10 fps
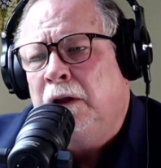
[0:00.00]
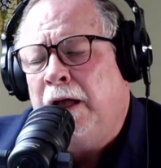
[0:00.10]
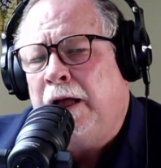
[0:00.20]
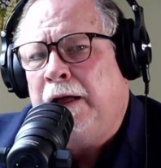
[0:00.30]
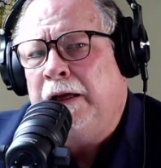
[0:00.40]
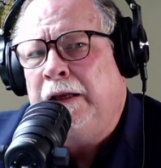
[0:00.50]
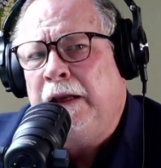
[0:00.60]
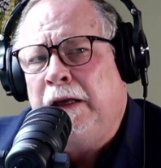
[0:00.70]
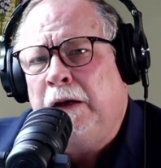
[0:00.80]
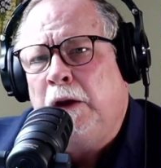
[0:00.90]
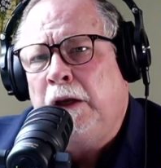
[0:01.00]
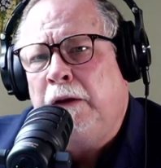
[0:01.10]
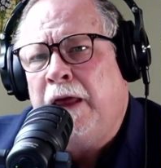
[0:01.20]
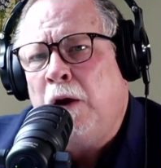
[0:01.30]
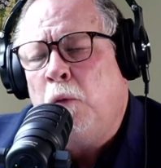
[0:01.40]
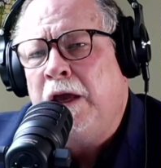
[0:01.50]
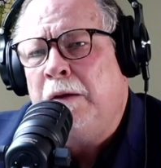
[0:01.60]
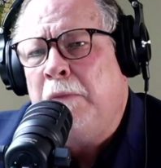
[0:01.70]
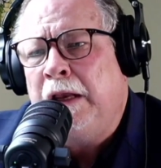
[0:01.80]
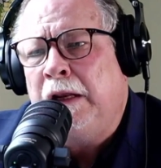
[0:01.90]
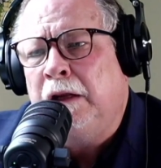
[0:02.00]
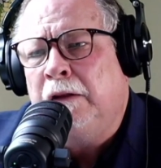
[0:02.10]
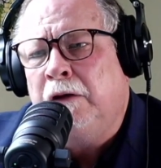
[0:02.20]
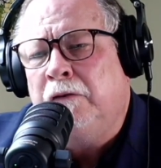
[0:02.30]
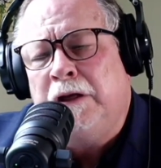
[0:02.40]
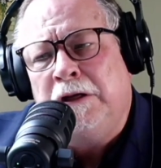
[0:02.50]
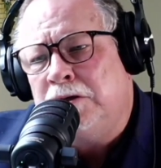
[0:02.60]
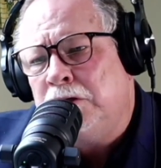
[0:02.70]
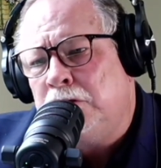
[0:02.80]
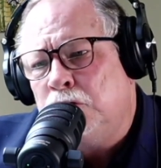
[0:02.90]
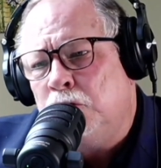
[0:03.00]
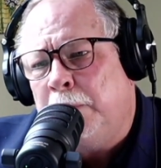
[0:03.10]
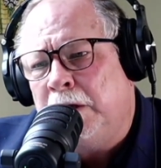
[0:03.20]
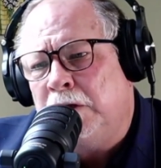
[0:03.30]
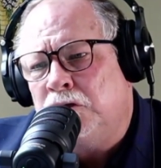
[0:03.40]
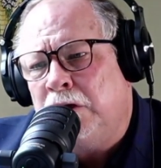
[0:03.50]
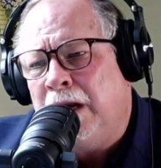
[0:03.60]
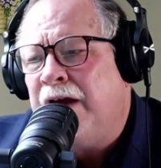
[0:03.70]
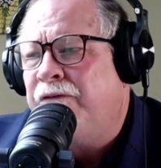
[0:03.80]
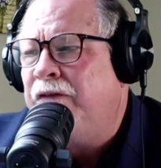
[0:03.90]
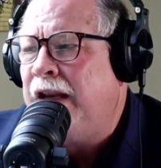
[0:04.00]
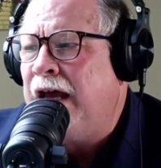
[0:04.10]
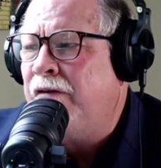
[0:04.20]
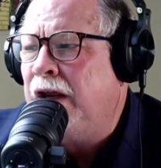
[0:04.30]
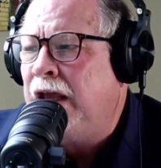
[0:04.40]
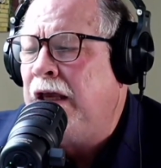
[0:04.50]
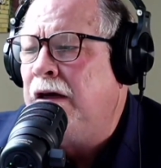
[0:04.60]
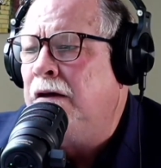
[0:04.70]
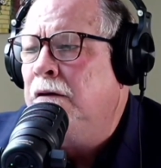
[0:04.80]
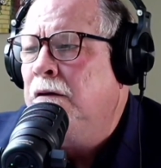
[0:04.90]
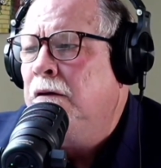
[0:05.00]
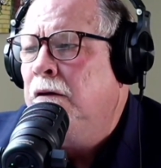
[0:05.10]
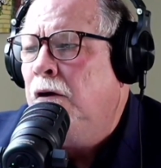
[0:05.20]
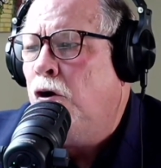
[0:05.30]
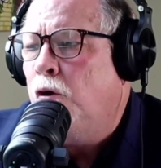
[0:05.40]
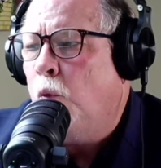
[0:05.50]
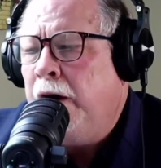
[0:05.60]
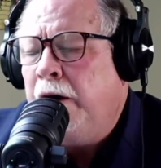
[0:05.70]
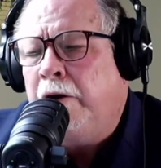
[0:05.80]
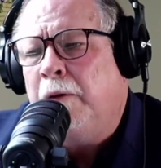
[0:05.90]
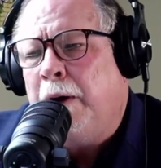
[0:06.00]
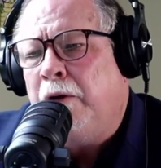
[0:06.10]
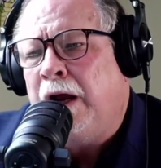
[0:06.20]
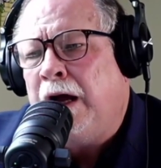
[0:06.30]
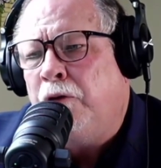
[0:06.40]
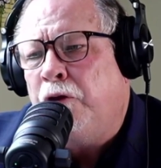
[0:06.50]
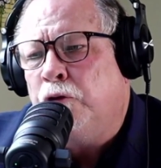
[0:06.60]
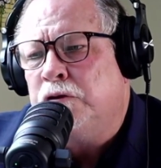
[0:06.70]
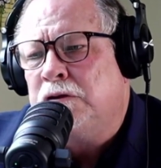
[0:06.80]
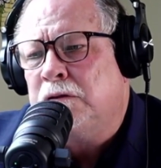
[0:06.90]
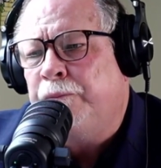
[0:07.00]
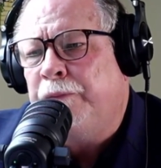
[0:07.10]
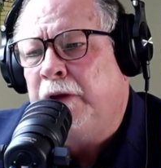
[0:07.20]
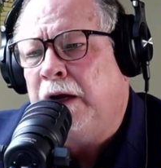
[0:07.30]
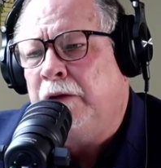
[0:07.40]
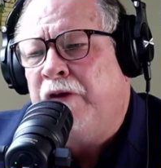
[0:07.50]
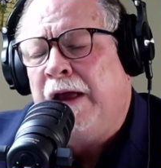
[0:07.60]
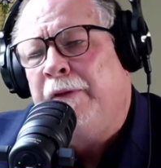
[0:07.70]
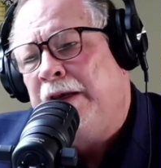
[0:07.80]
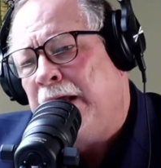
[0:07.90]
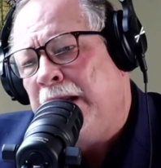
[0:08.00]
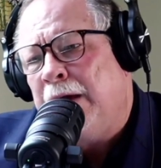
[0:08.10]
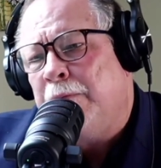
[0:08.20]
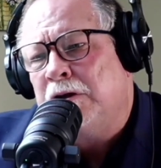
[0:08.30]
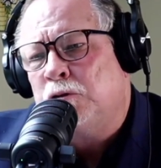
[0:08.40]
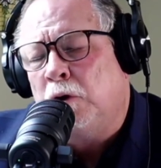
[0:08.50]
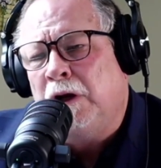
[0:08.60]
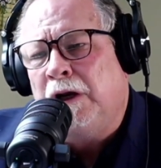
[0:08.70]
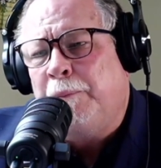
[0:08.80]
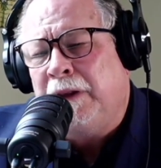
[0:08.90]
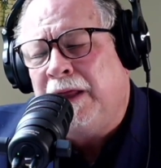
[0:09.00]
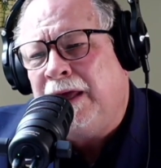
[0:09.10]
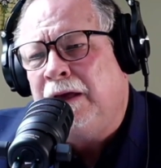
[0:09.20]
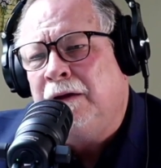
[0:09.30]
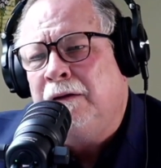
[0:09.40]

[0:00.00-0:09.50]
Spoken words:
And in that way, it made it a little easier too, because you didn't have to navigate or wonder about how those family dynamics were going to play